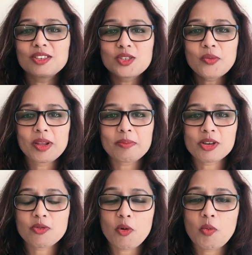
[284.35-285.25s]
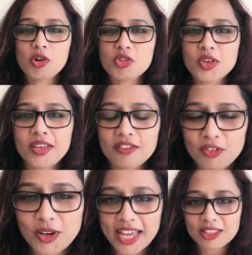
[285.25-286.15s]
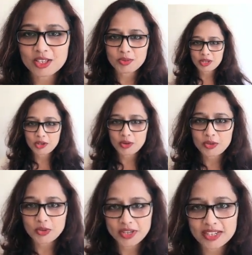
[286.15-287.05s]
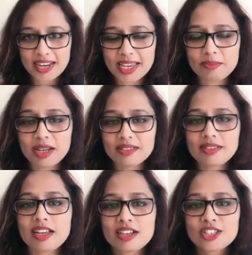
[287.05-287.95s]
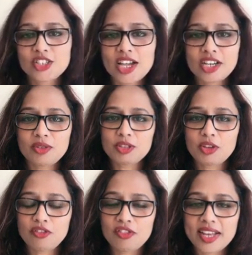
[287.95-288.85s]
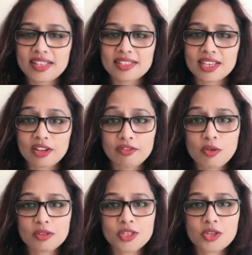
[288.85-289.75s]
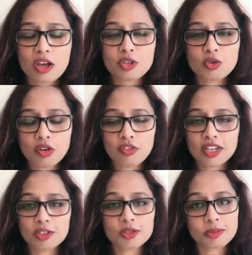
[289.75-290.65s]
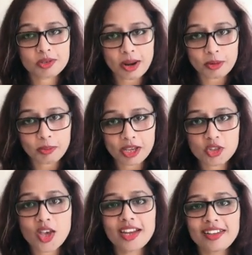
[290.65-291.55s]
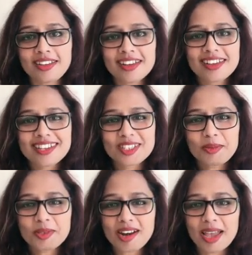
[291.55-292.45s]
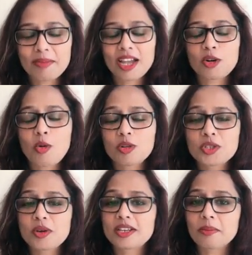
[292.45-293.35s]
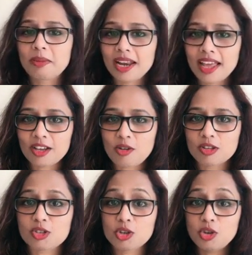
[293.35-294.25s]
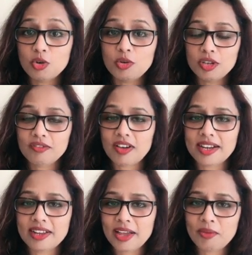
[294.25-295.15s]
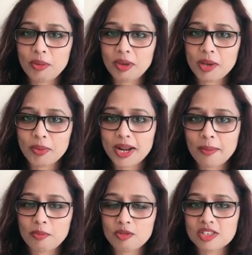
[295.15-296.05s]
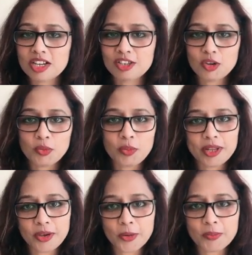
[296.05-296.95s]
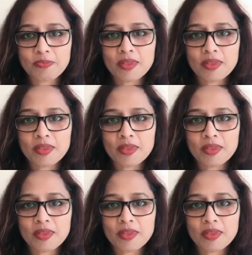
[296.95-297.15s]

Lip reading: you so very much for watching. If you like this video, do hit a like button, share it with your friends, and of course, do not forget to subscribe to my channel. Subscribe and also hit a bell icon so you're notified every week when I post a new video.